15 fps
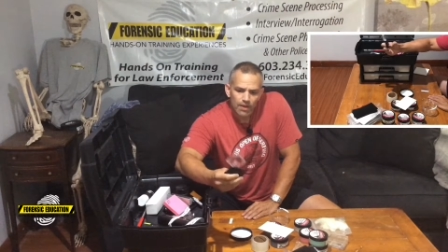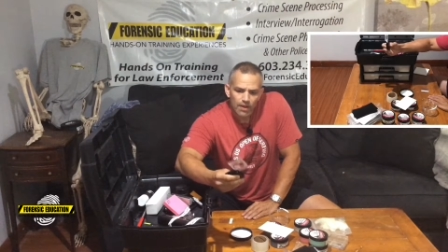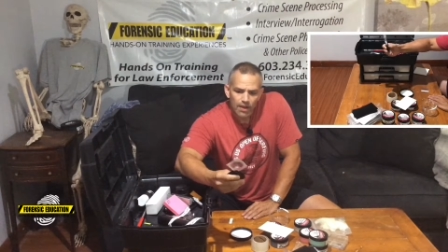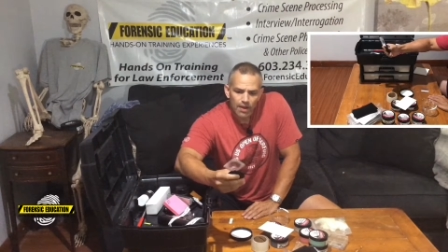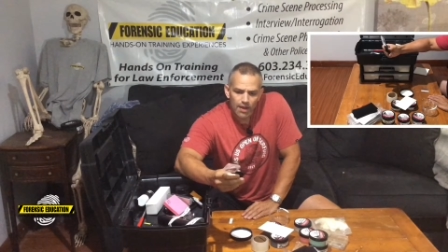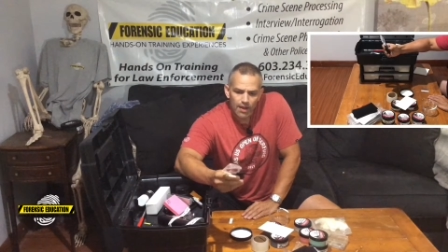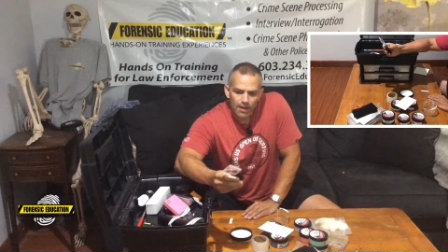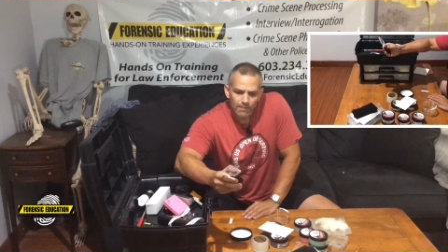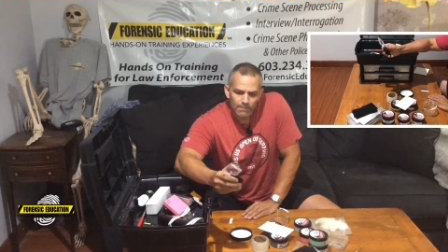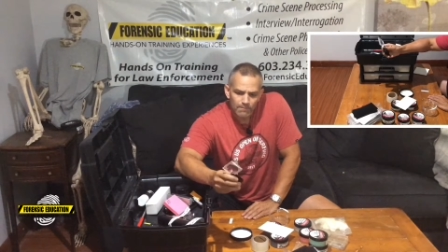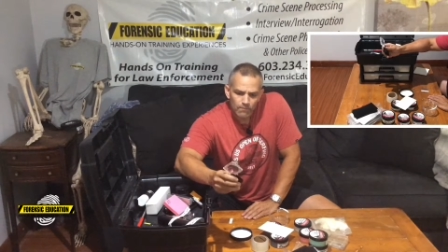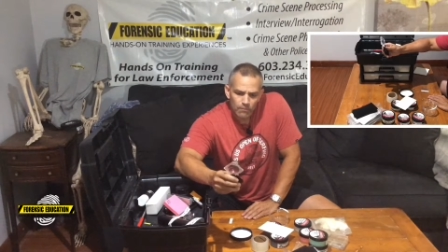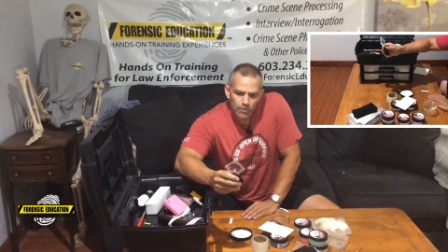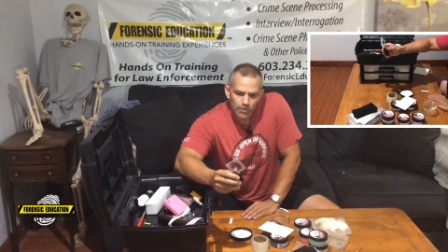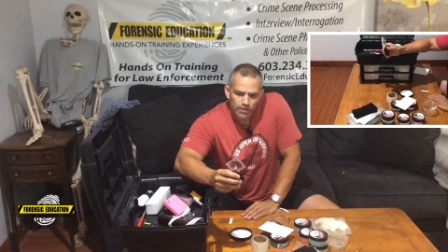
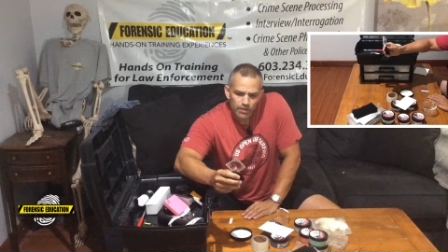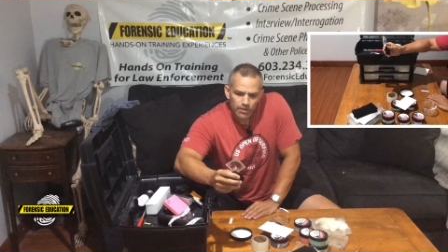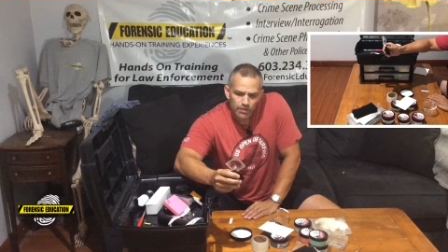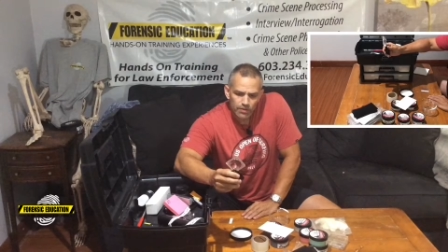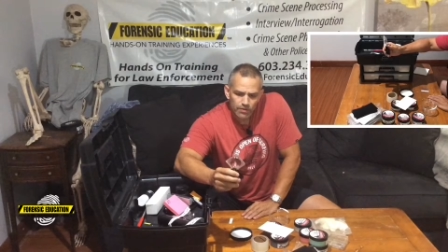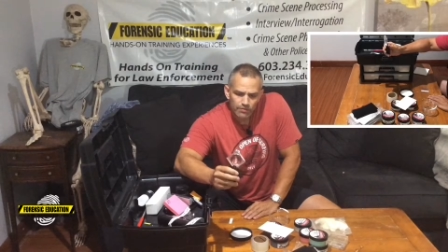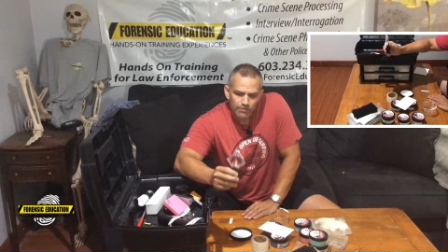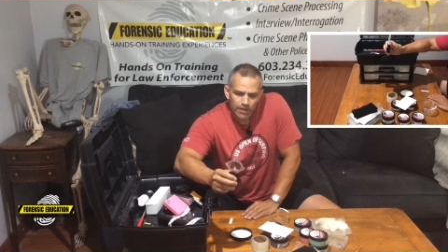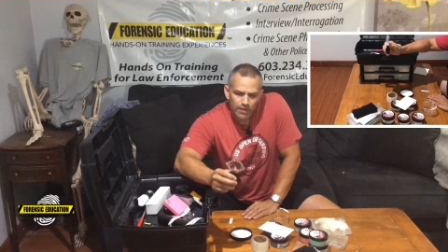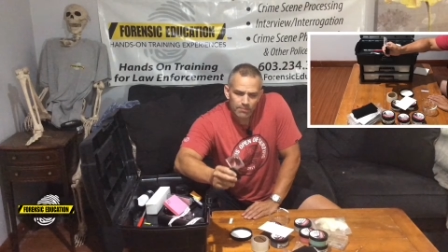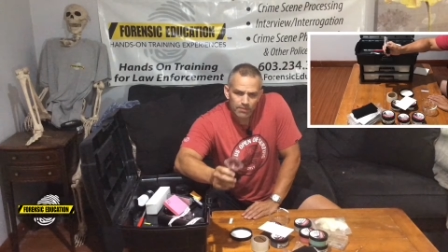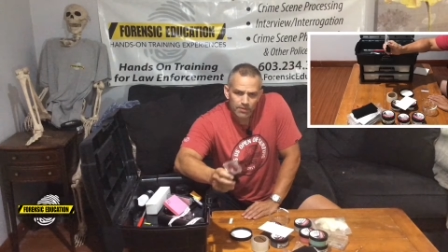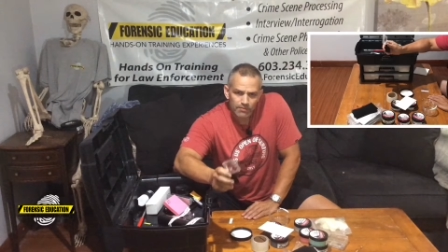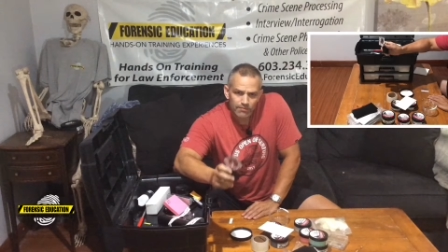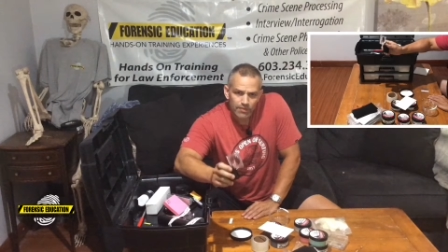When you're
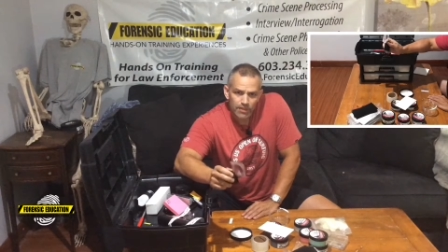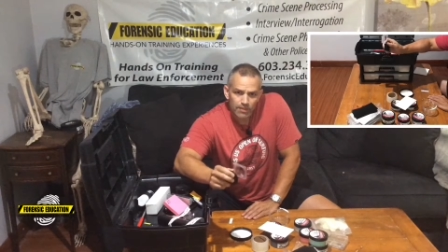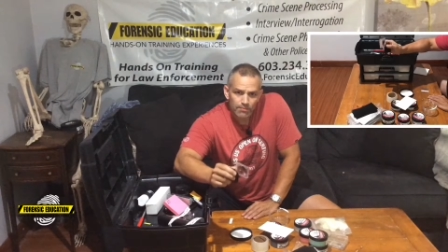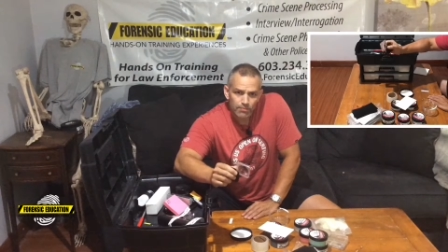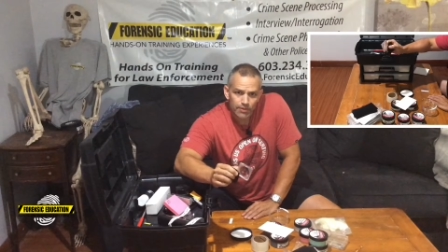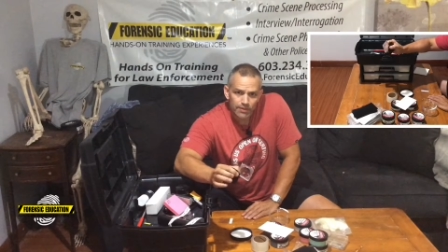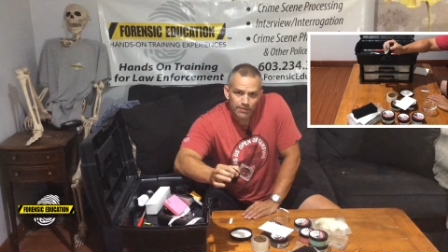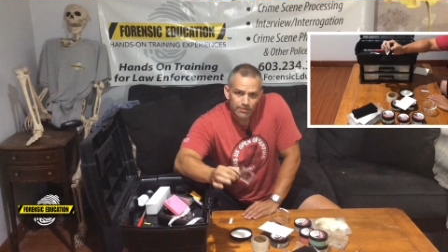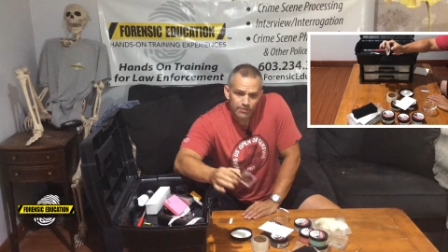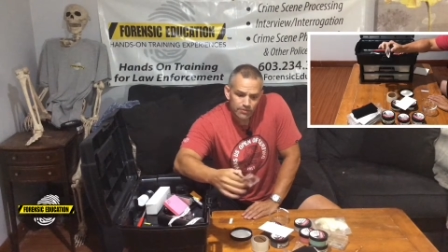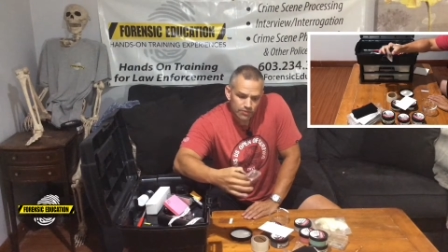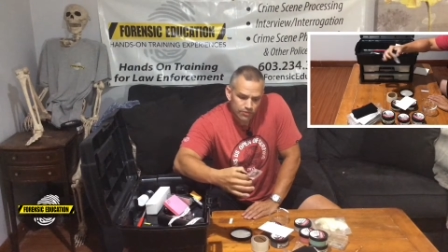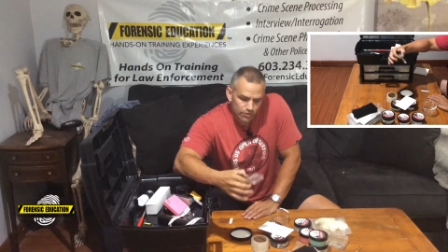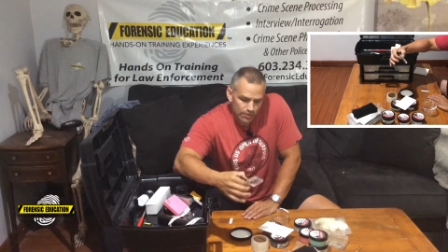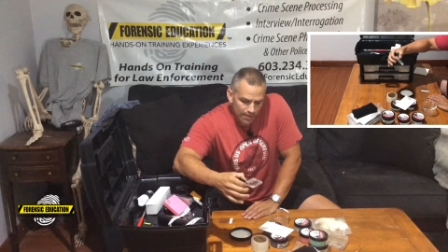developing your fingerprints
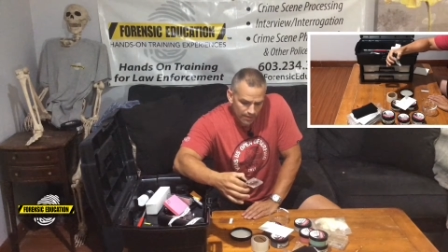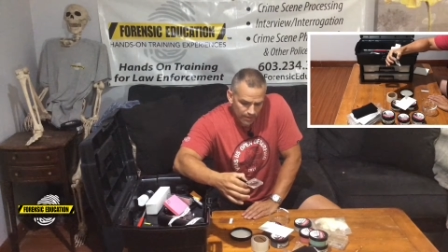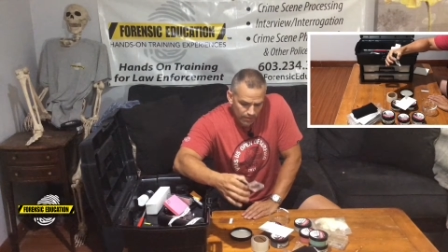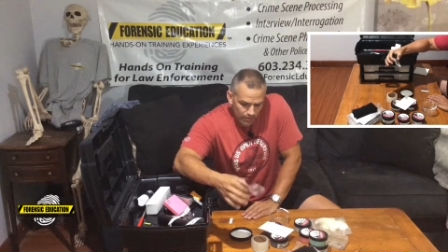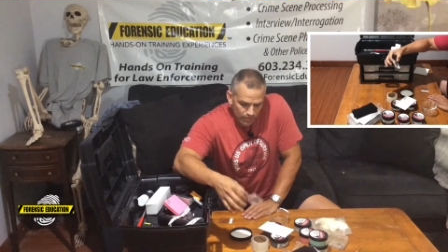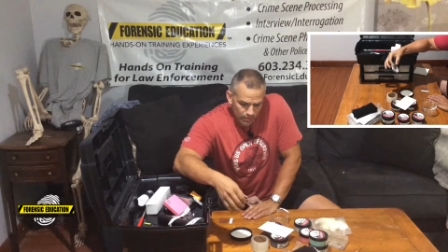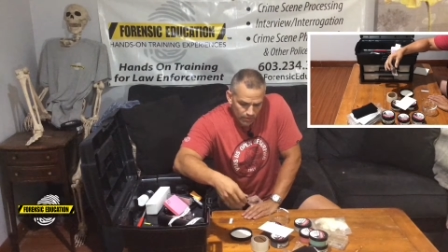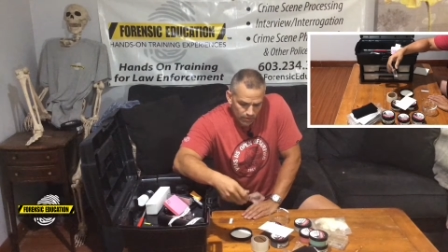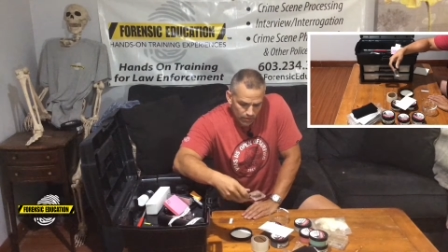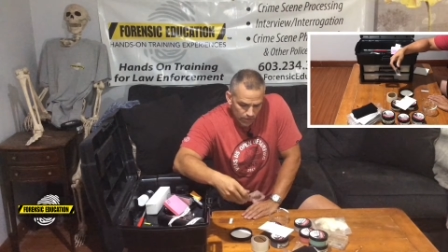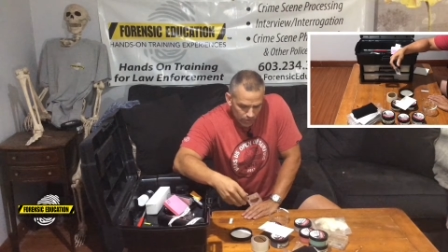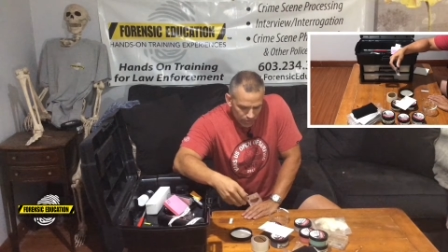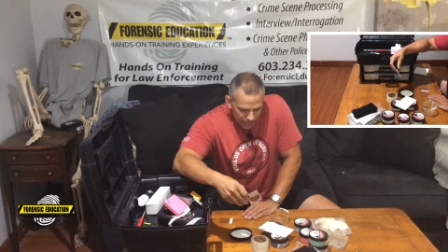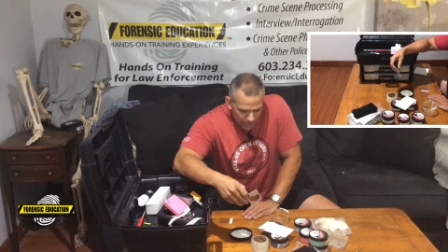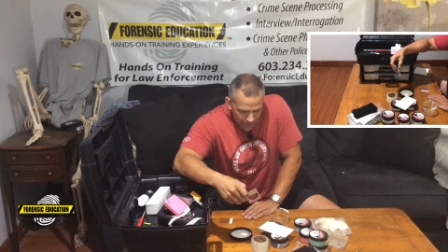and you're trying to go in
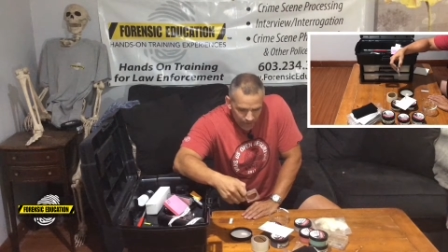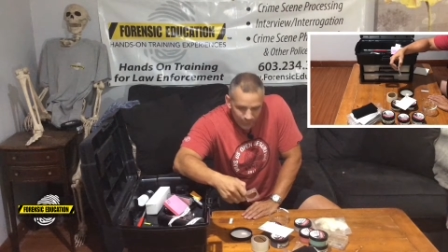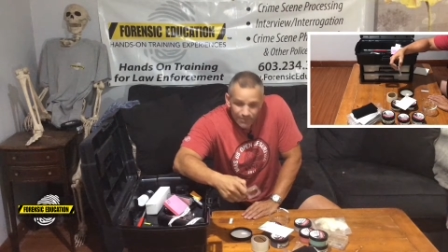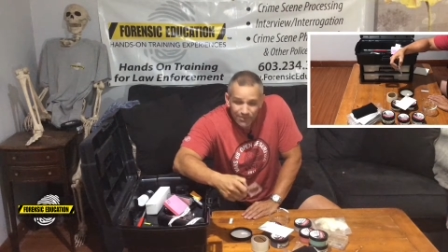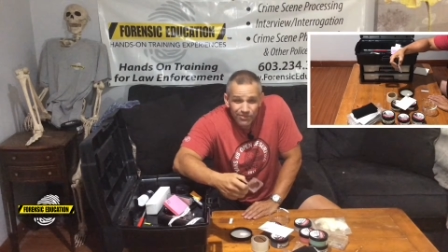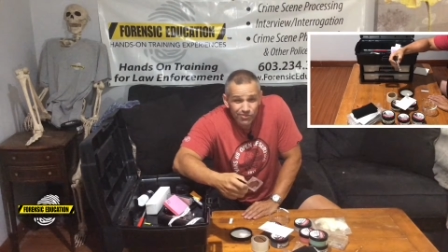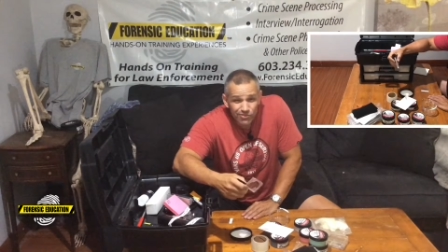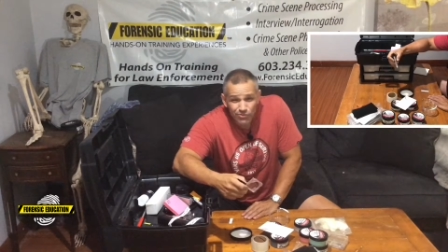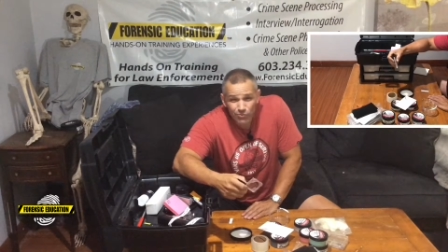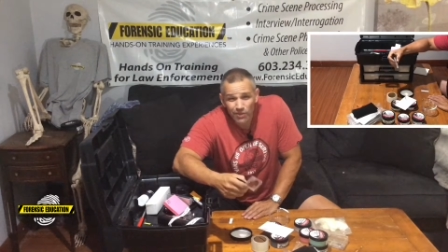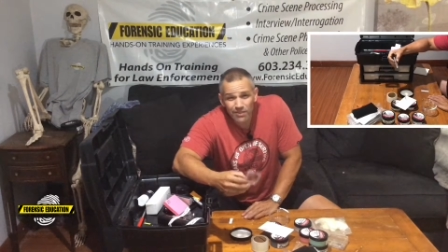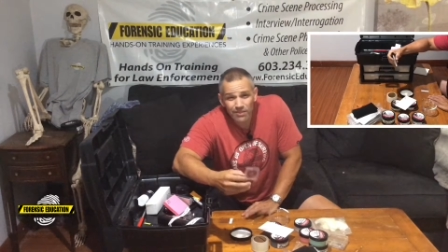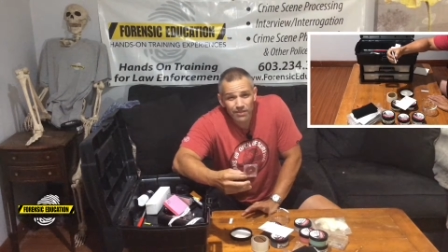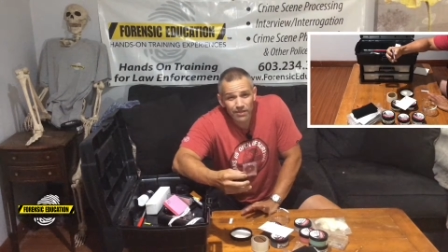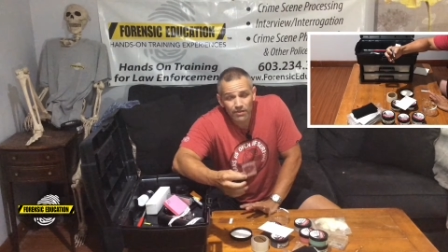close, if you're just
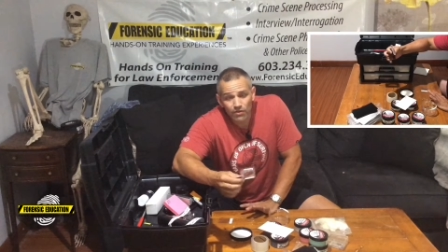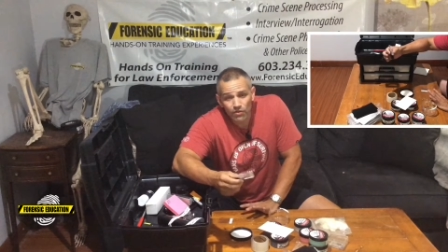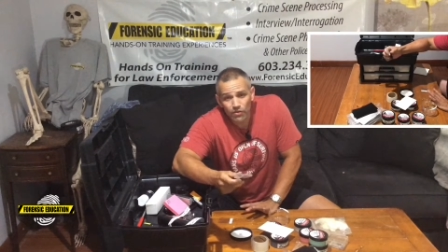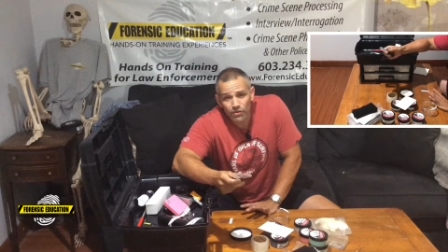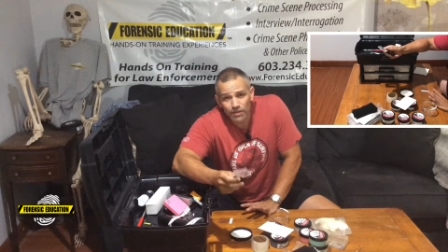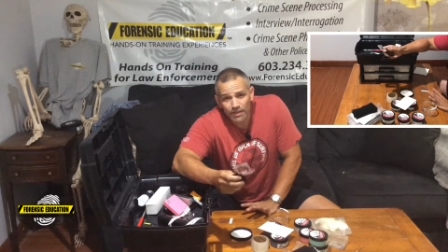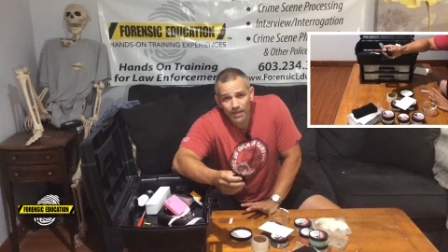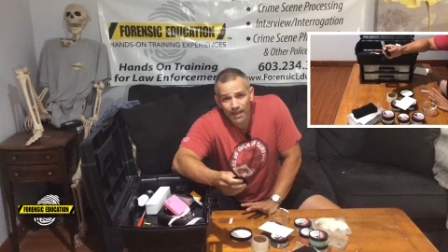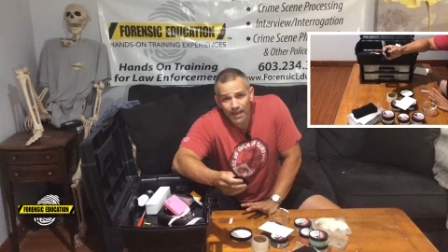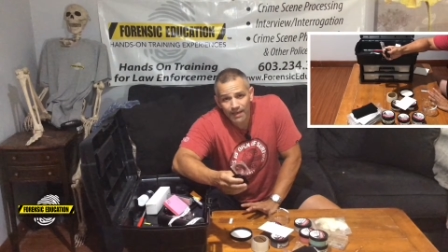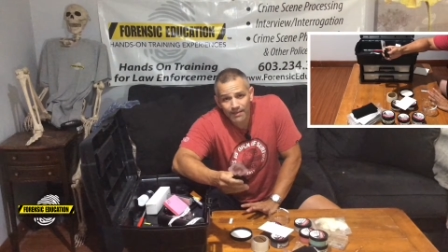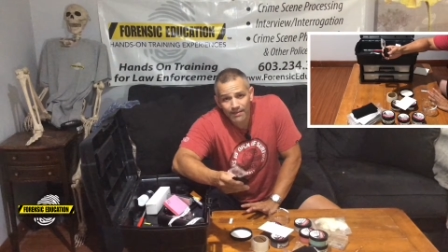squinting and looking at